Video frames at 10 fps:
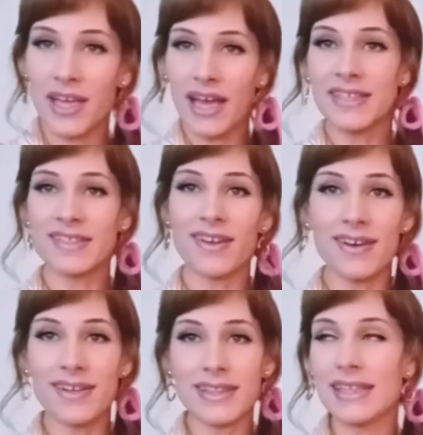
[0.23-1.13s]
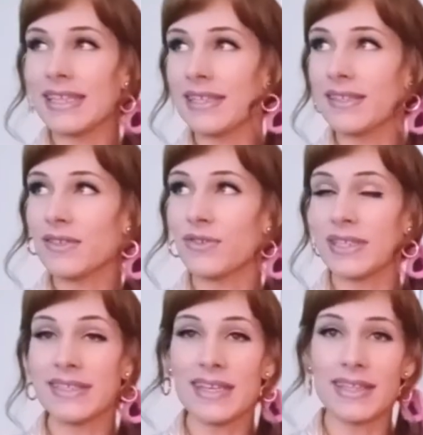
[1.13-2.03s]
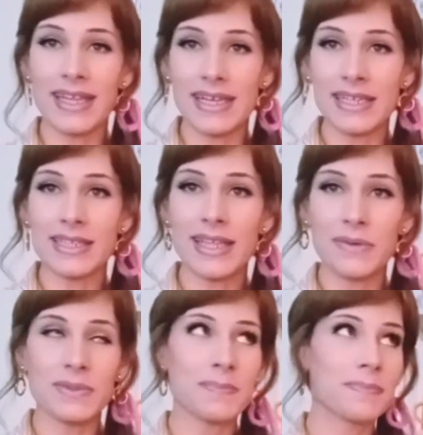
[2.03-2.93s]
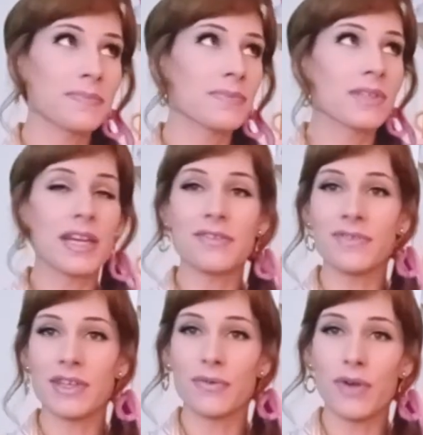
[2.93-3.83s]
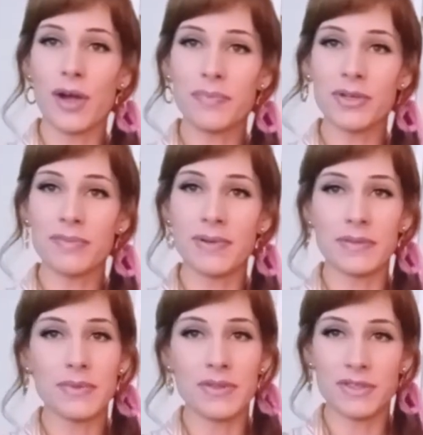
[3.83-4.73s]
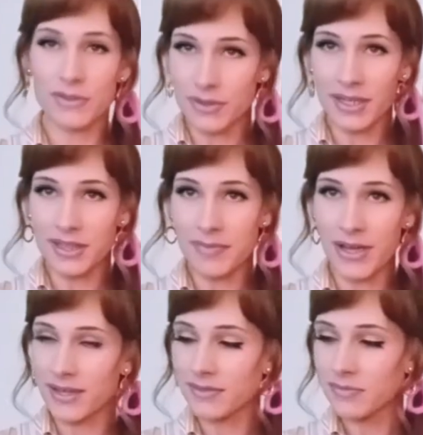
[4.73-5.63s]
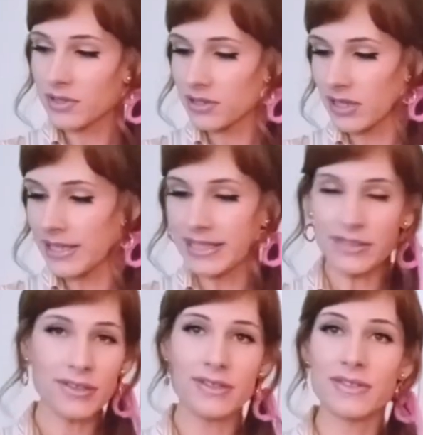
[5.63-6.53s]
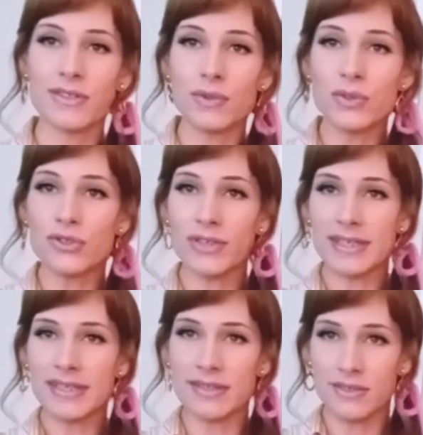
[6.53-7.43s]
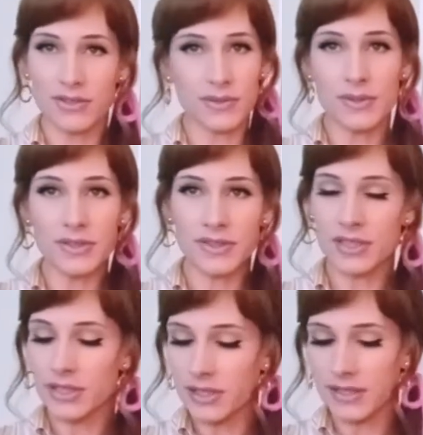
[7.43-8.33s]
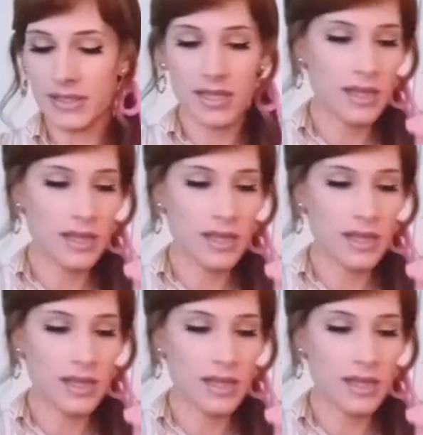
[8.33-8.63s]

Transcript: I saw this dress online that was kind of like a romper, but with a skirt on the bottom. I think they're called scooter dresses or scooter skirts.